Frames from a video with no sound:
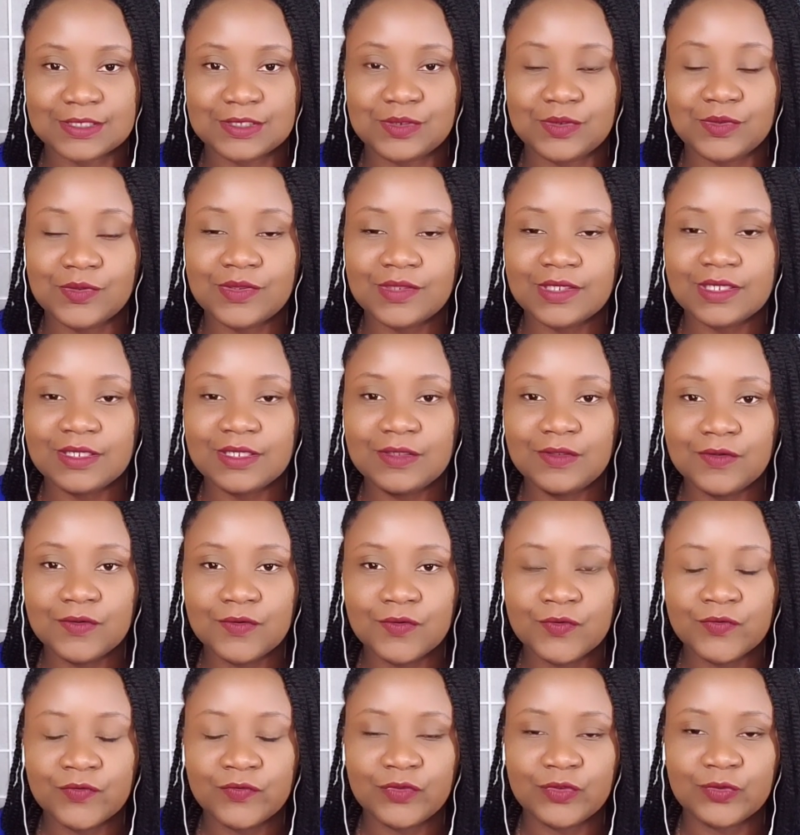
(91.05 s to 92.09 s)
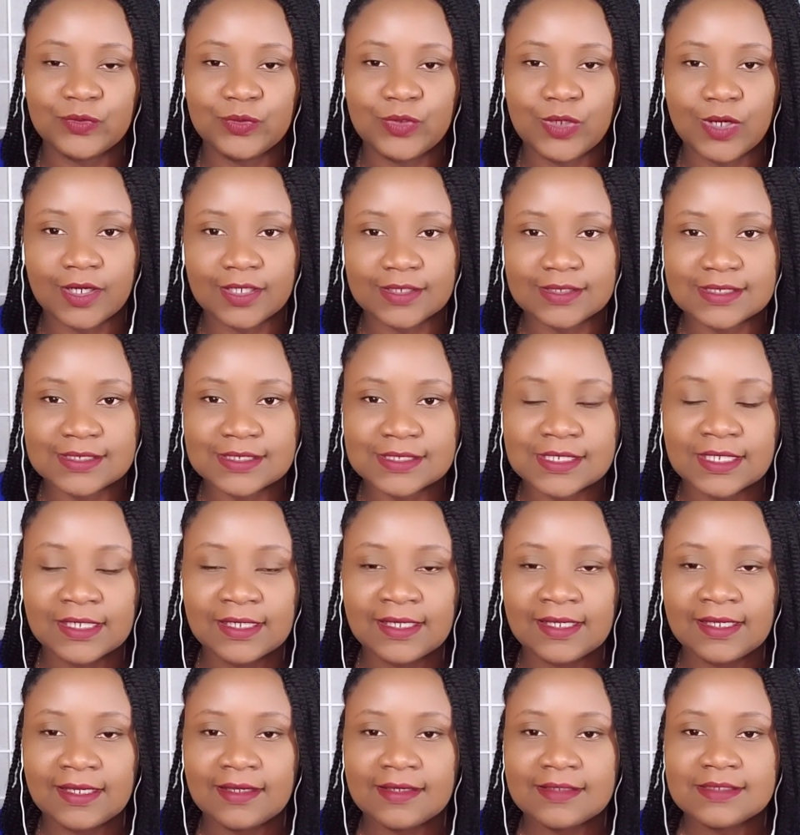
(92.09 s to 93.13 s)
Do you think you got
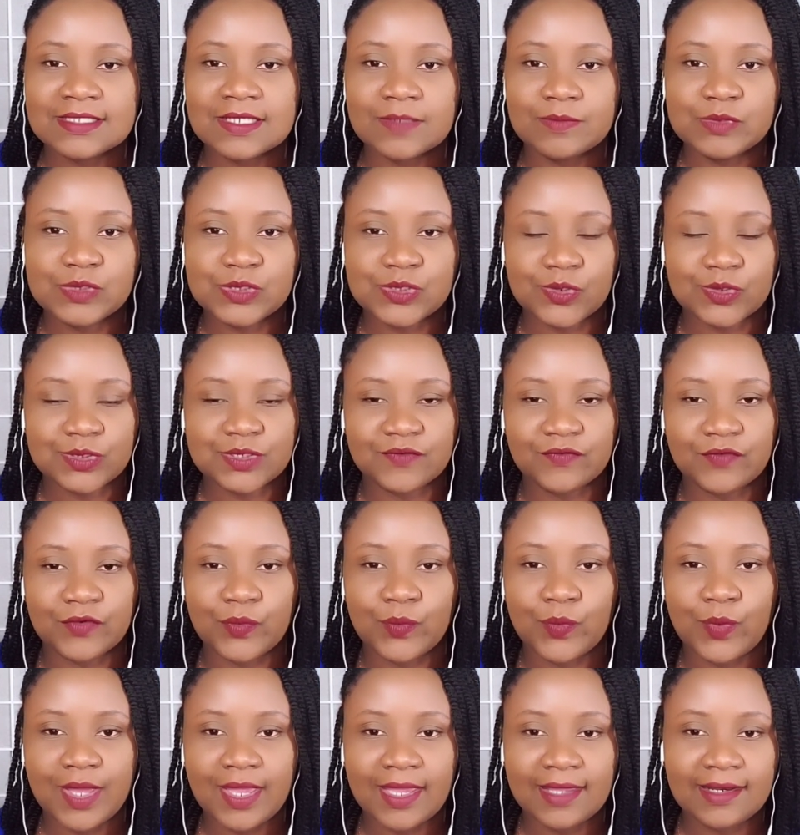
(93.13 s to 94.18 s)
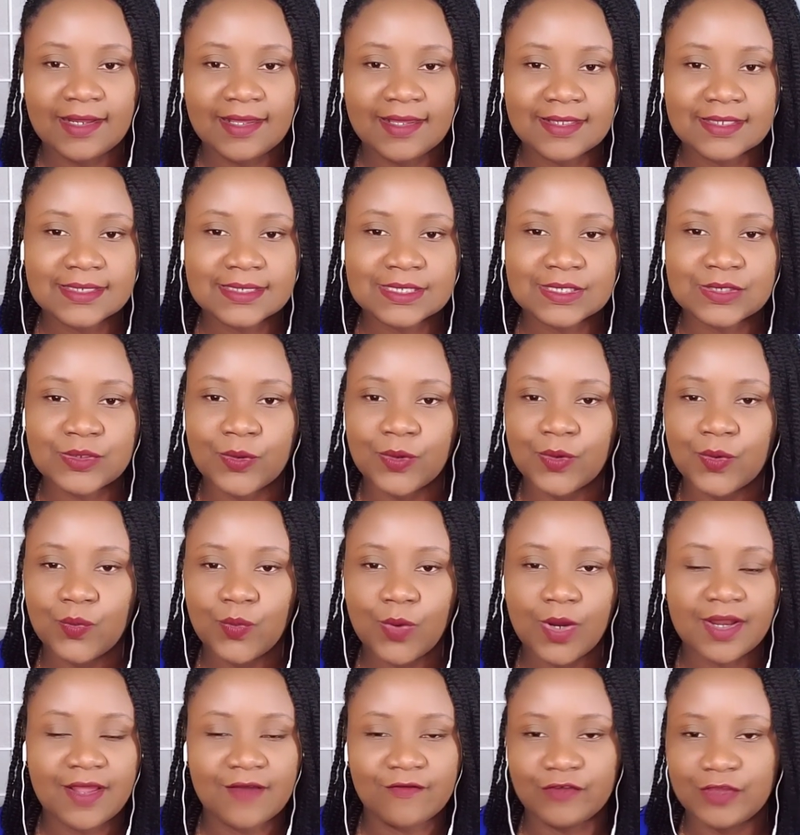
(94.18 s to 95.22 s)
some sort of awareness, or
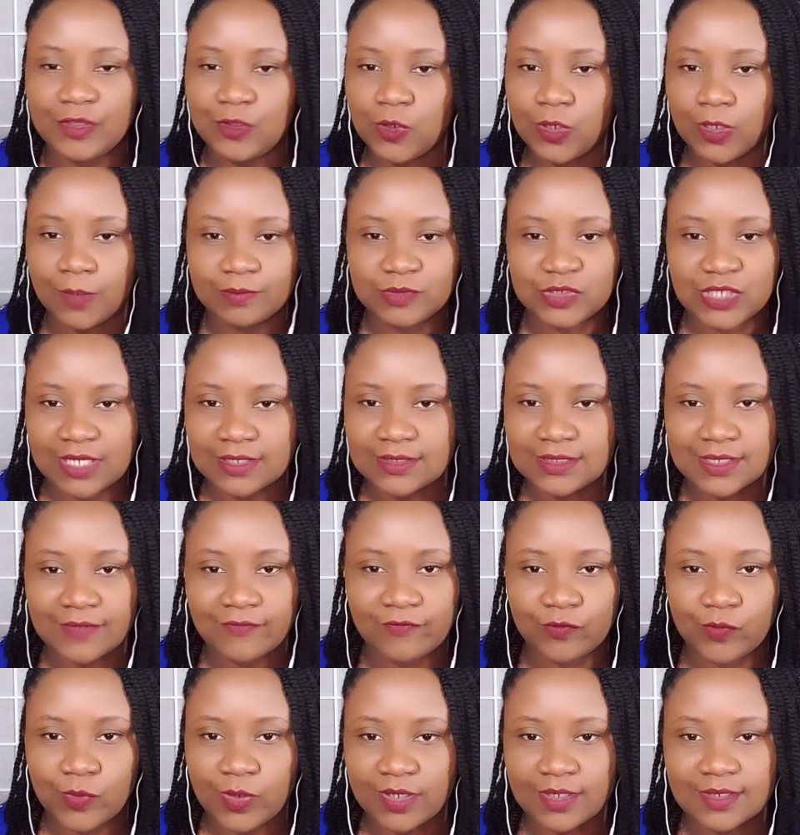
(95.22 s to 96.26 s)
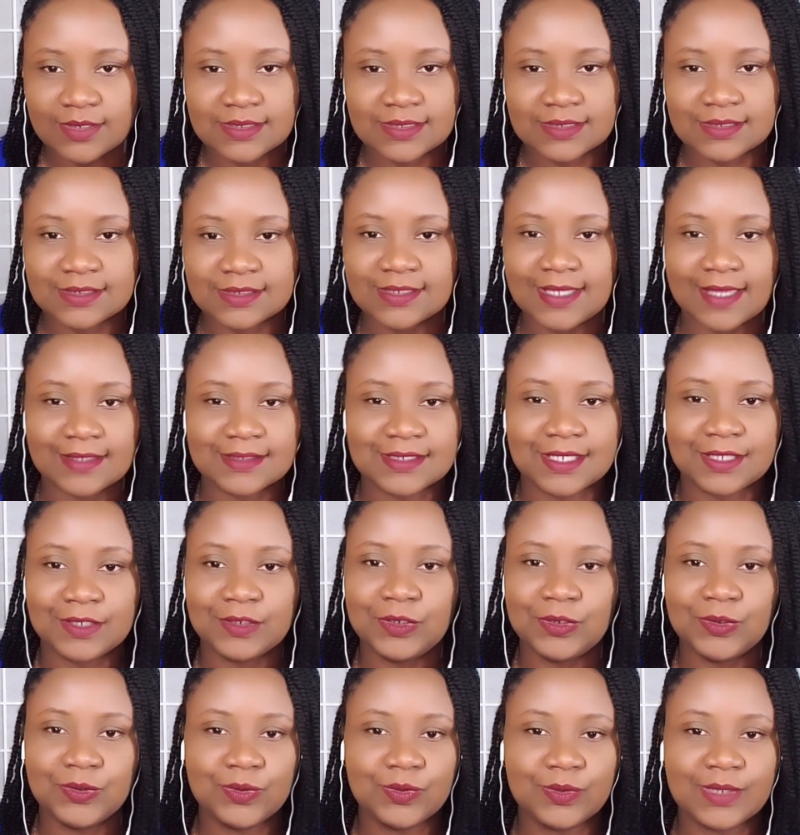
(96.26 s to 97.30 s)
whatever your objective was, getting
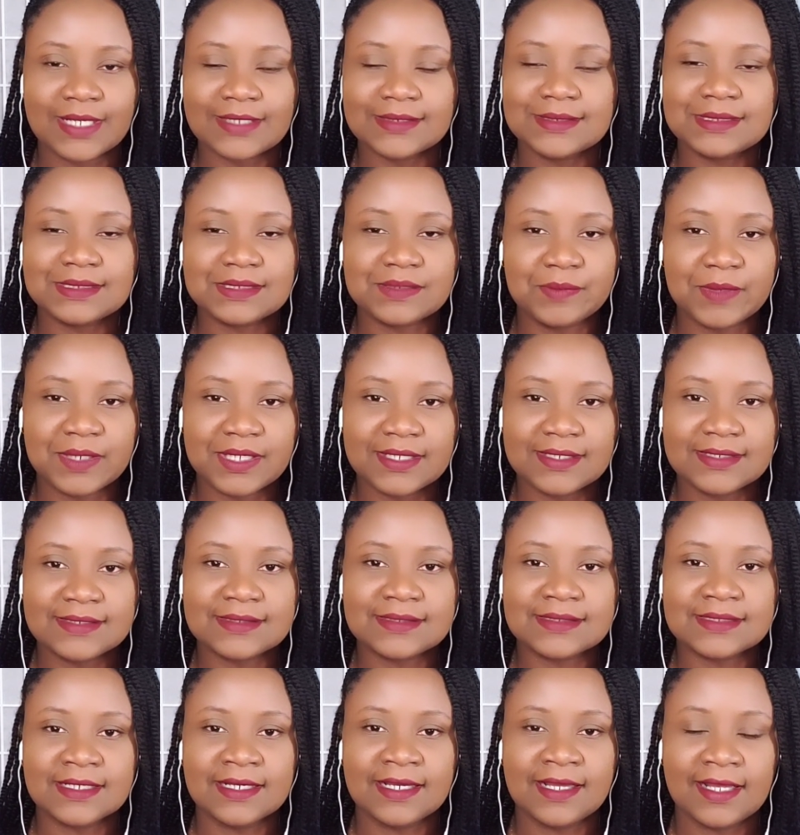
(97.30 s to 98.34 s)
new customers?